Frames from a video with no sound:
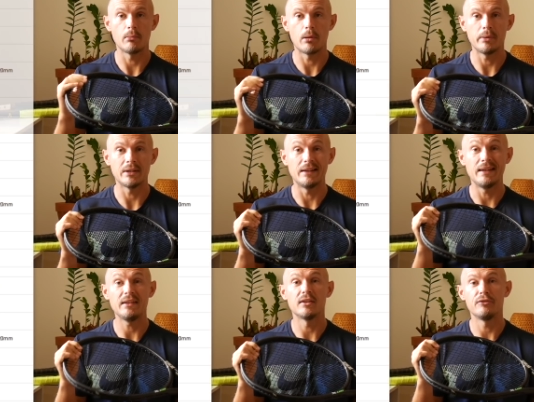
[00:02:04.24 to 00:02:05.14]
up in a
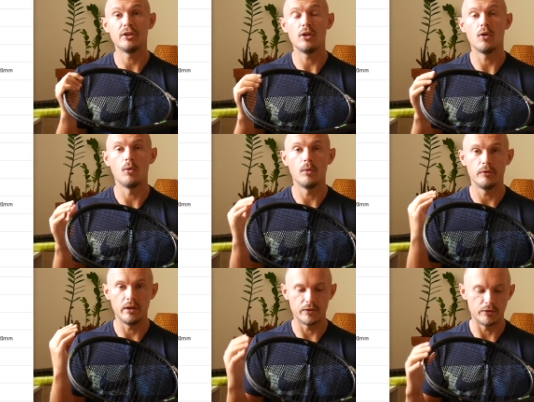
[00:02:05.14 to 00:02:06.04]
later video
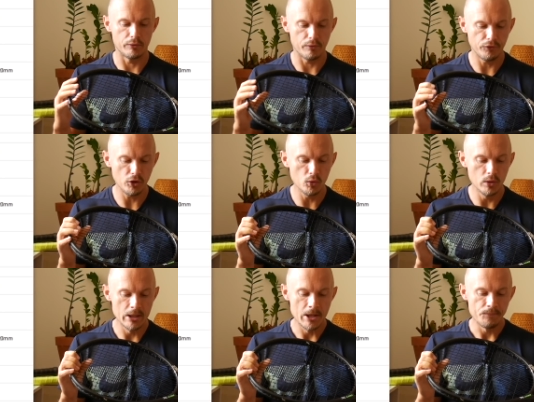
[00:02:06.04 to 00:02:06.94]
in the
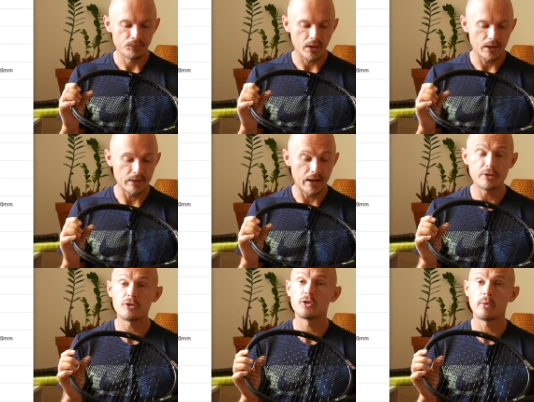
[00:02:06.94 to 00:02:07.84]
review. The
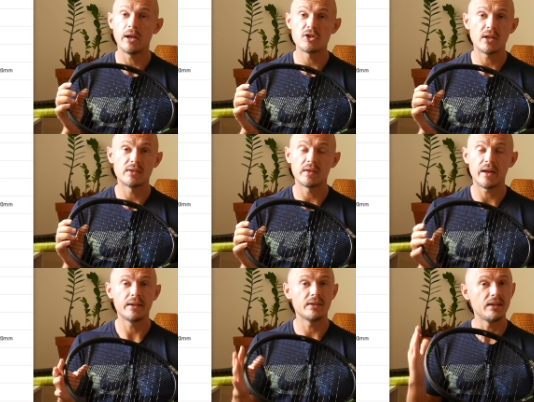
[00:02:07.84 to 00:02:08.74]
100 square inch head
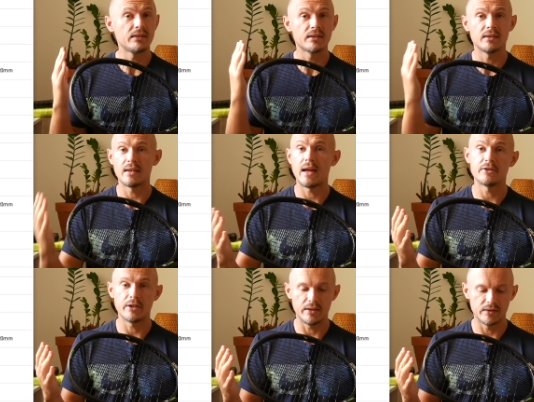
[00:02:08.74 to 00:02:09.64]
size, it's the
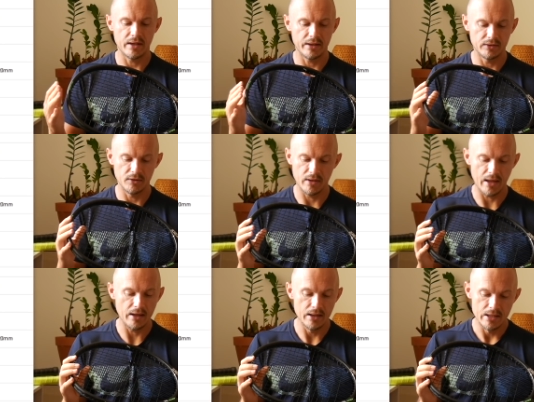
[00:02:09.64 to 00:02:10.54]
standard head size
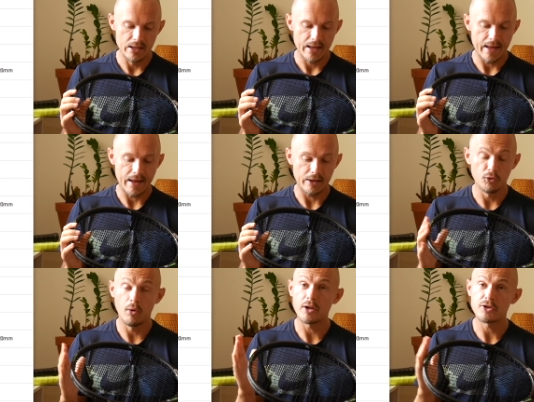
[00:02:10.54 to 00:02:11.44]
today.
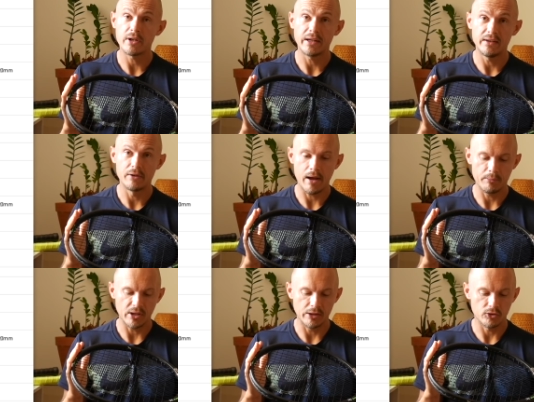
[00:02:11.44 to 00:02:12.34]
290
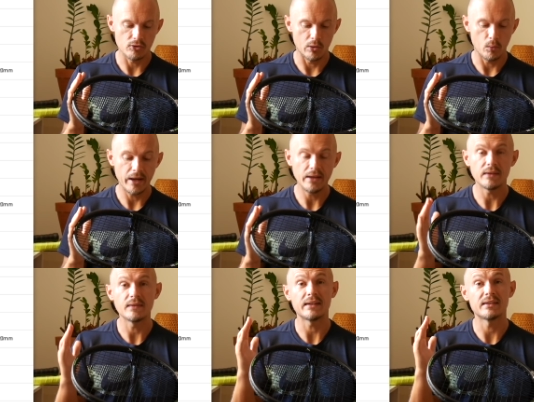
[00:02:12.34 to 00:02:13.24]
grams unstrung
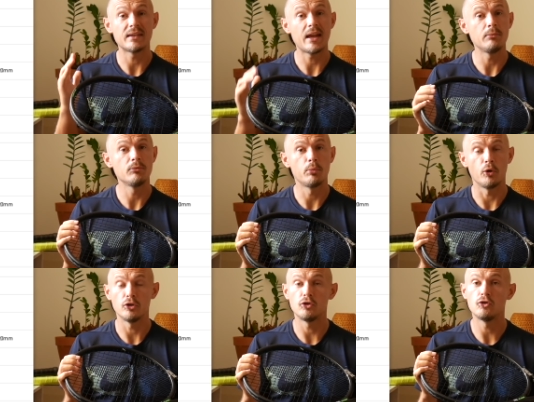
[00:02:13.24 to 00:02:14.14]
weight, that's
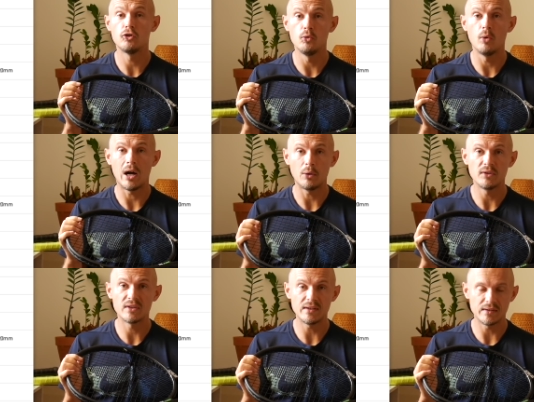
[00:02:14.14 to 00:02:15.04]
10.2
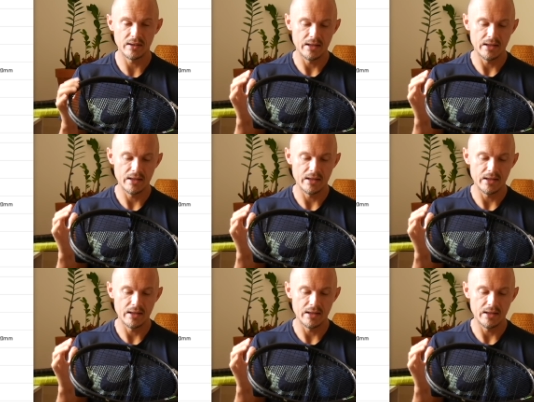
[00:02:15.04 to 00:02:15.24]
ounces.